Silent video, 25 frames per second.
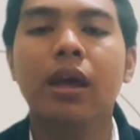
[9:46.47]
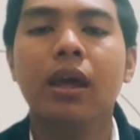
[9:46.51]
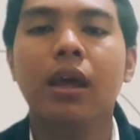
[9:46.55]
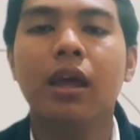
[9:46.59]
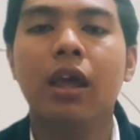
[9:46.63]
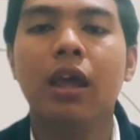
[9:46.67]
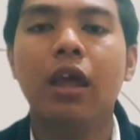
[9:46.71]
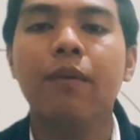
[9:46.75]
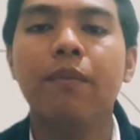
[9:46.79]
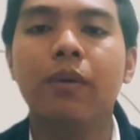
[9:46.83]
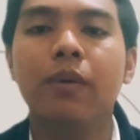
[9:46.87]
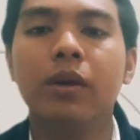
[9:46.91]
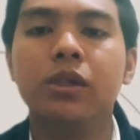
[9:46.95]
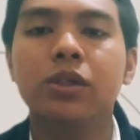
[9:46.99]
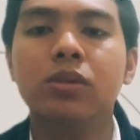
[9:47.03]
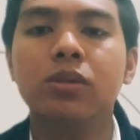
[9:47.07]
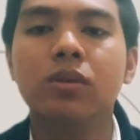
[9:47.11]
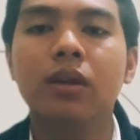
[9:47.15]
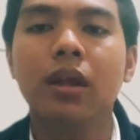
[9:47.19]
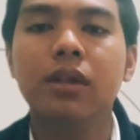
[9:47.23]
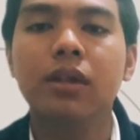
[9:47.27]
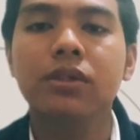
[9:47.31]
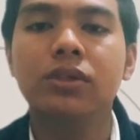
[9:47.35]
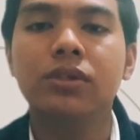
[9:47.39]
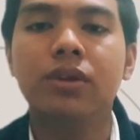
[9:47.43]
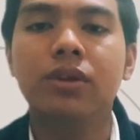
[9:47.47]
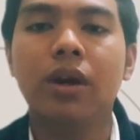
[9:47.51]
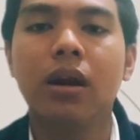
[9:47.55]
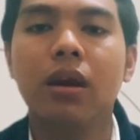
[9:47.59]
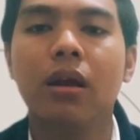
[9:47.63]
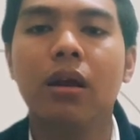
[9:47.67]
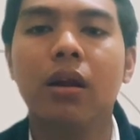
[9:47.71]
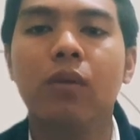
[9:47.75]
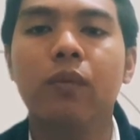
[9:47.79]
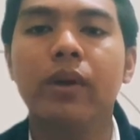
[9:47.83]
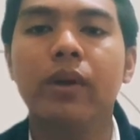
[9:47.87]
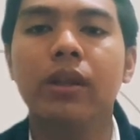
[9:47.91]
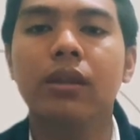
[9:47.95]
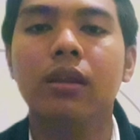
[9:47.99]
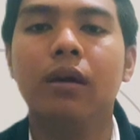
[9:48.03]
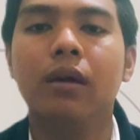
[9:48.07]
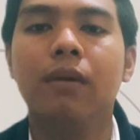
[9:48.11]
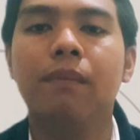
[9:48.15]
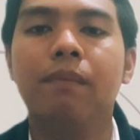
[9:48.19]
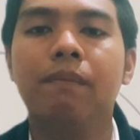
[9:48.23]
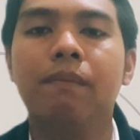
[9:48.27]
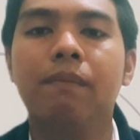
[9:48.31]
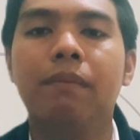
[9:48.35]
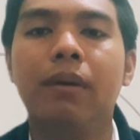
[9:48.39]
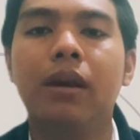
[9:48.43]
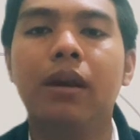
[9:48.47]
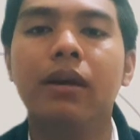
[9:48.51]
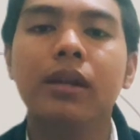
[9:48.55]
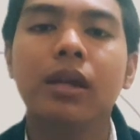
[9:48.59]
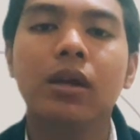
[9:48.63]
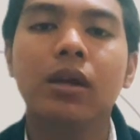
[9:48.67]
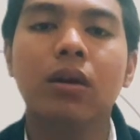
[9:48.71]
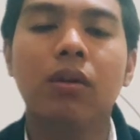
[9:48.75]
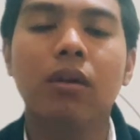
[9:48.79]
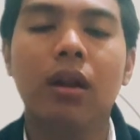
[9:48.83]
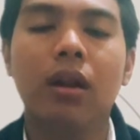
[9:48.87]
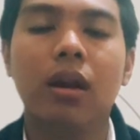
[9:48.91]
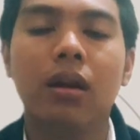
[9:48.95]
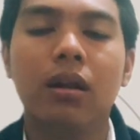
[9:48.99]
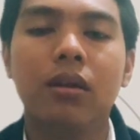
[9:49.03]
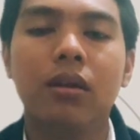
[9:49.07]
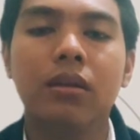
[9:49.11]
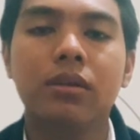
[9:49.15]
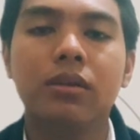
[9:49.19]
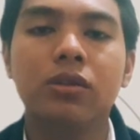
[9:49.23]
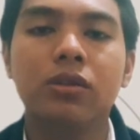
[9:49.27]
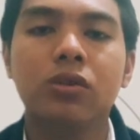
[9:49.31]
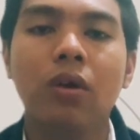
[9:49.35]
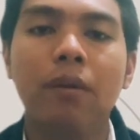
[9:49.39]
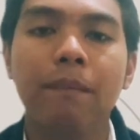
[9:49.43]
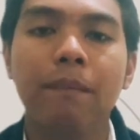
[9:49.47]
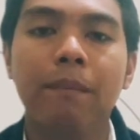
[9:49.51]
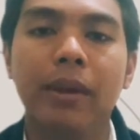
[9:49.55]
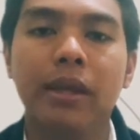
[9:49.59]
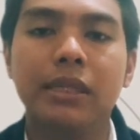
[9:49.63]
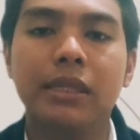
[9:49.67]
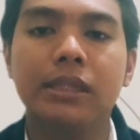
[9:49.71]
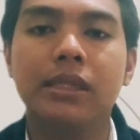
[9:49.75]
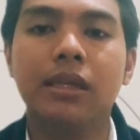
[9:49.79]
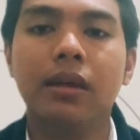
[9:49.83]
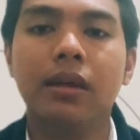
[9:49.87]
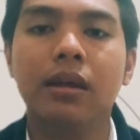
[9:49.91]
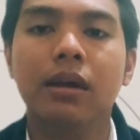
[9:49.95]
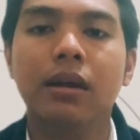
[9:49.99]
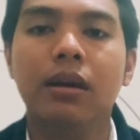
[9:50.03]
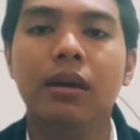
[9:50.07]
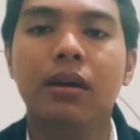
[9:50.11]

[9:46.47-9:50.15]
If a student struggles with the particular topics,